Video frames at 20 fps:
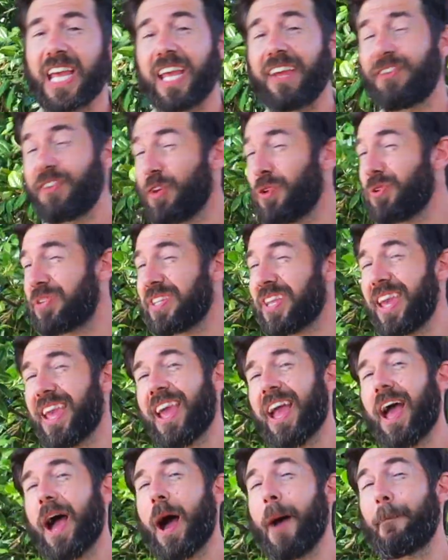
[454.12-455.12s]
If you
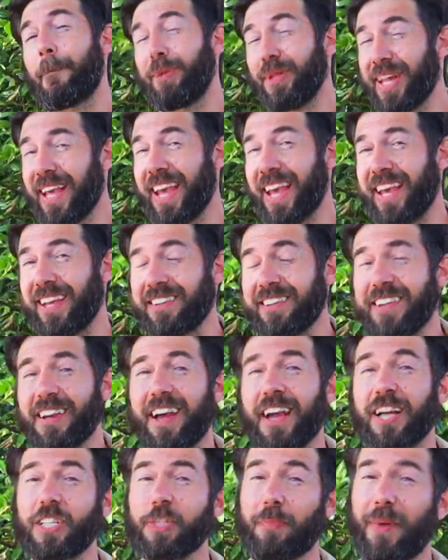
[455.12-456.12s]
see a plant,
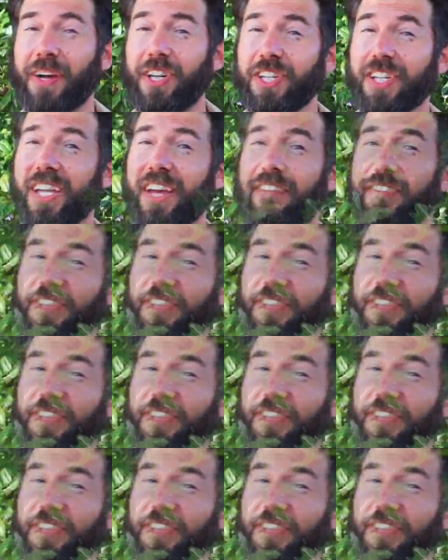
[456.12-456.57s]
especially if